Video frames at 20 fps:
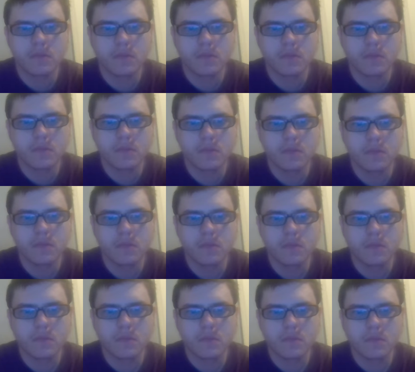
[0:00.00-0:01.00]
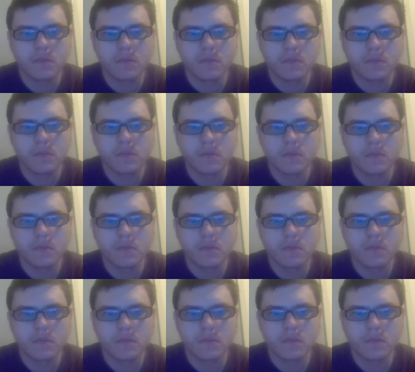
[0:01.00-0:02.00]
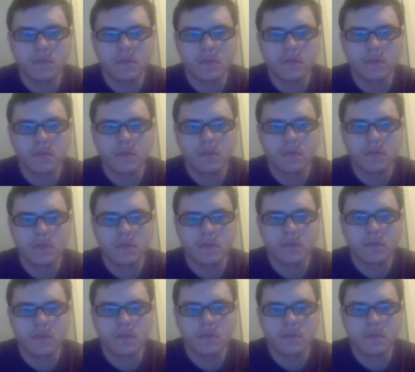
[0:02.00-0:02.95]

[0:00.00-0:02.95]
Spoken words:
(no one is talking)